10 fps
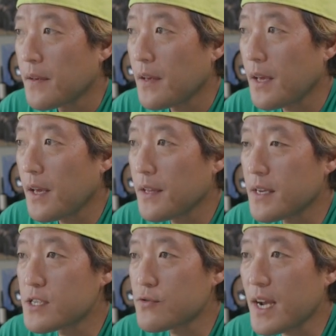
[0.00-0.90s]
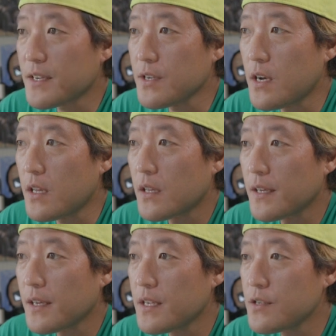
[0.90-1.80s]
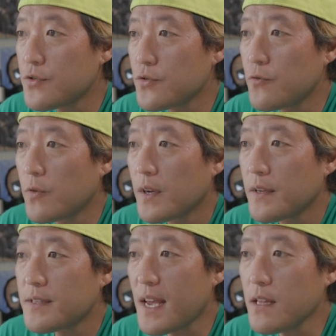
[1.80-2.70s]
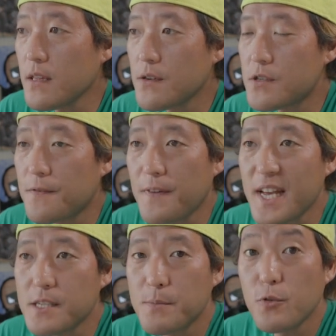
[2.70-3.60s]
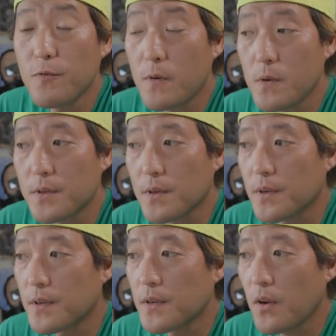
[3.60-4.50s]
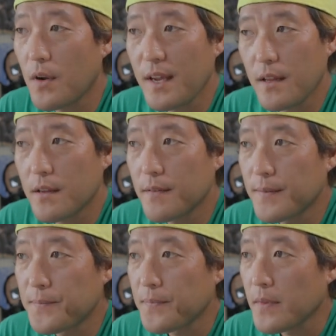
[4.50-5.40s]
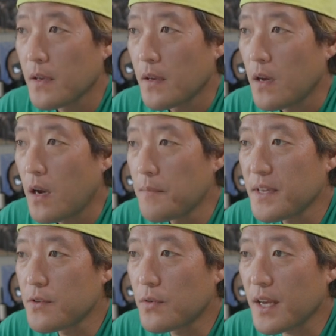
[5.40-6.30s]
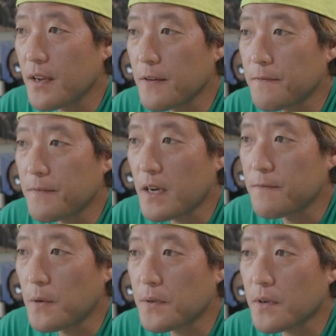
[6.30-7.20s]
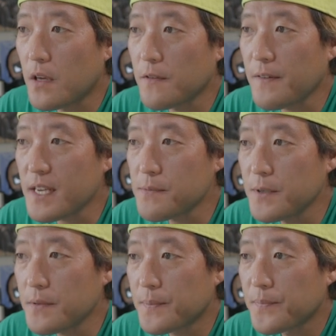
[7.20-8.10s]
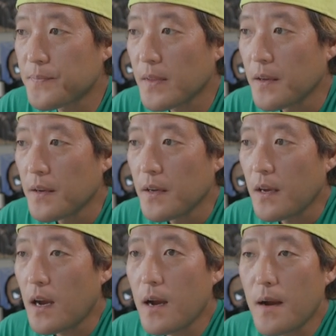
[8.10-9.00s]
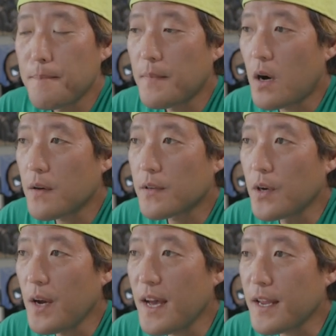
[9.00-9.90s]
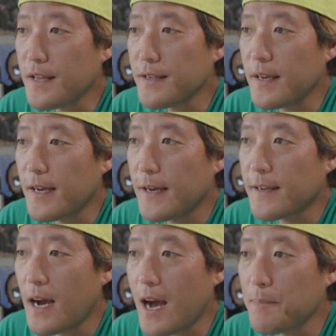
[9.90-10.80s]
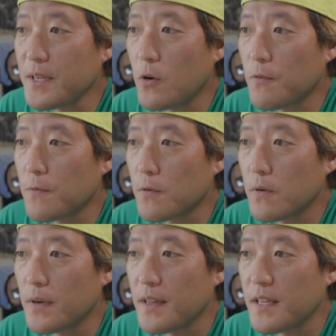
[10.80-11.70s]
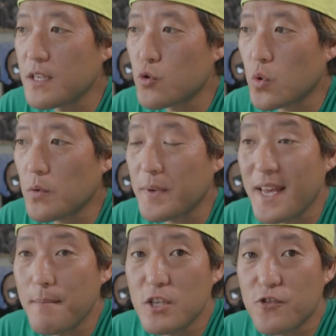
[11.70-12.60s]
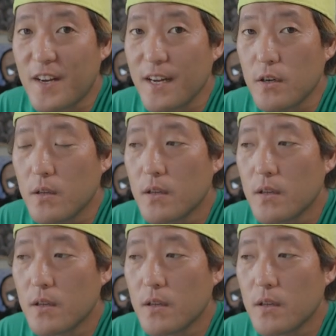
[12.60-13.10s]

and extract all into downloads fastboot folder, right? Um, then you'll get a, a folder called fastboot. Um, go ahead and uh, copy over the T W R P image file,